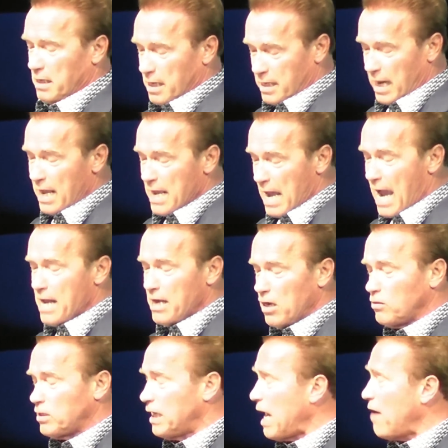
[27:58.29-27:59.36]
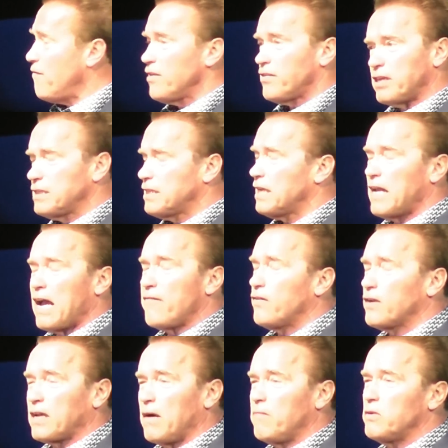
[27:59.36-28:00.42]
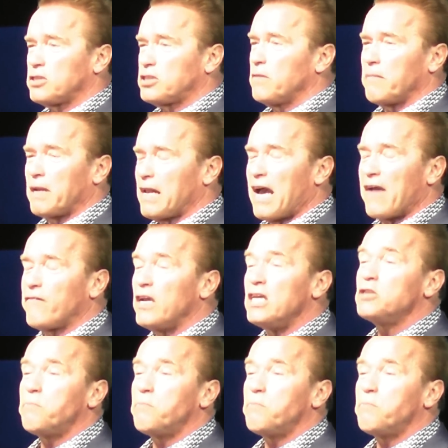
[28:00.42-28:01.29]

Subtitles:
Today I know that everything that I've accomplished in my life